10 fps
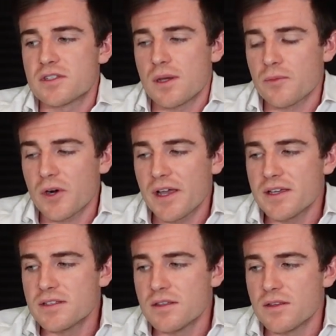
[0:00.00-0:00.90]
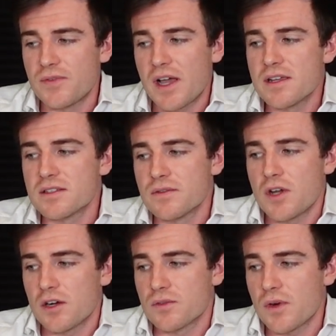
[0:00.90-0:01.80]
summarize the findings of
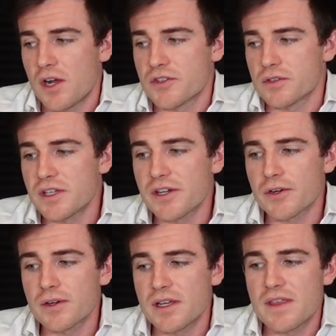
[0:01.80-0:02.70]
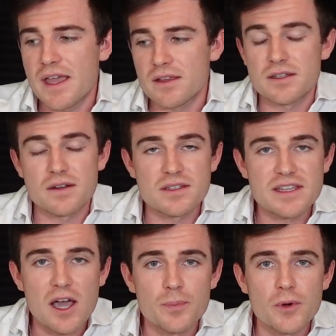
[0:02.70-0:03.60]
Dr. Roger Leir in The Alien in the
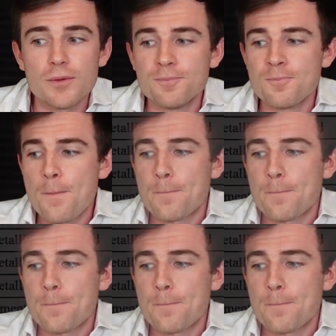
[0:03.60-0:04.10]
Scalpel.